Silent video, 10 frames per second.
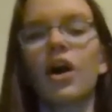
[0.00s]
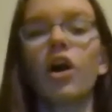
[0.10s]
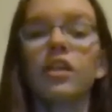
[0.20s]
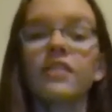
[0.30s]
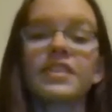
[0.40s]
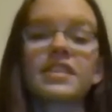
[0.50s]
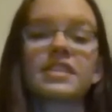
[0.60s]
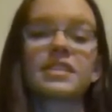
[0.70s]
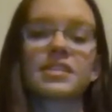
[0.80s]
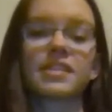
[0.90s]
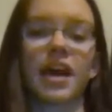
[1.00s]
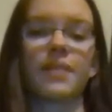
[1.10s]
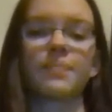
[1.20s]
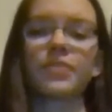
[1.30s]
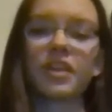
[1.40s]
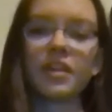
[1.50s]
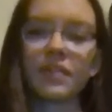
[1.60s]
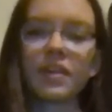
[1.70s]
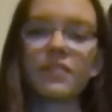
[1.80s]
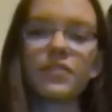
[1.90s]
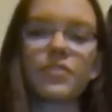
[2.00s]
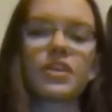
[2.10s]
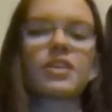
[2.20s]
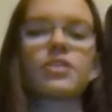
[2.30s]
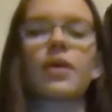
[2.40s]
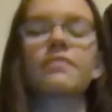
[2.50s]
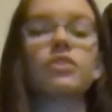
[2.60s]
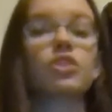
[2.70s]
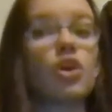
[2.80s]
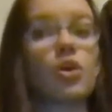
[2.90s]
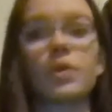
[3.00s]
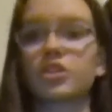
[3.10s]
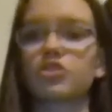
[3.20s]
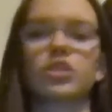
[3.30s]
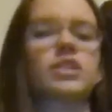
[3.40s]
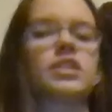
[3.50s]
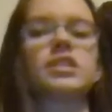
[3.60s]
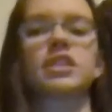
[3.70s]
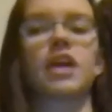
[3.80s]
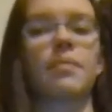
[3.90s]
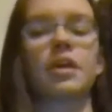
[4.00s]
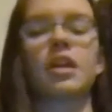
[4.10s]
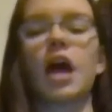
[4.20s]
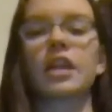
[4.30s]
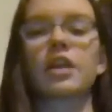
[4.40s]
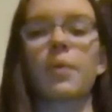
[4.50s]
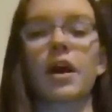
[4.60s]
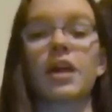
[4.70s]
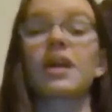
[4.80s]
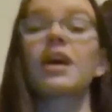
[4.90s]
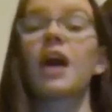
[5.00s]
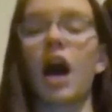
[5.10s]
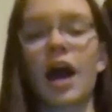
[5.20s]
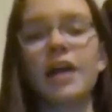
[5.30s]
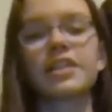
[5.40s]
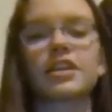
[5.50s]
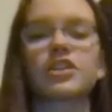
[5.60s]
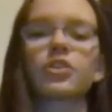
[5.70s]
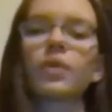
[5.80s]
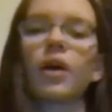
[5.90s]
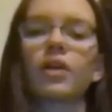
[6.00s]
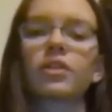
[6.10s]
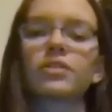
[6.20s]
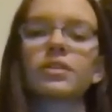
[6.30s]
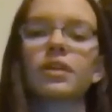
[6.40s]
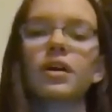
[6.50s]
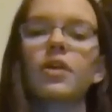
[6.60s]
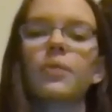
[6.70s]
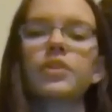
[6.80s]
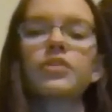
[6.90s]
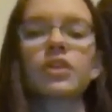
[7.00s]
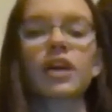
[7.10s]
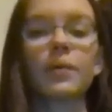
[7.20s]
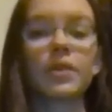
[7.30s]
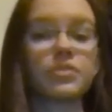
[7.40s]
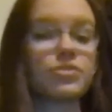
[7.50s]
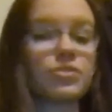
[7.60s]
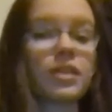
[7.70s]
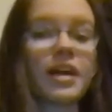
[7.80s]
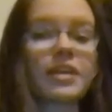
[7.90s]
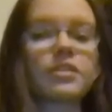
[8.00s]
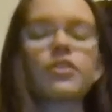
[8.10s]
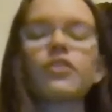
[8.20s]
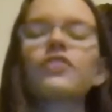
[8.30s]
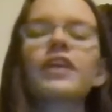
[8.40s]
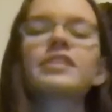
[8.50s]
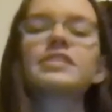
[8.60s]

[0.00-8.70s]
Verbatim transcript: All of this is to say, even if you think you have no interest in STEM in any way, I think you're wrong. When you look at what you do like, you'll find